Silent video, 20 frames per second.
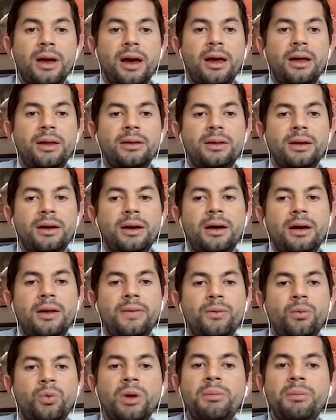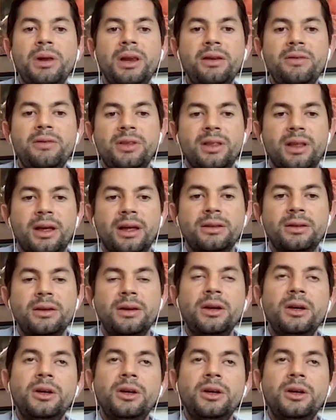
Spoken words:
and we believe in that.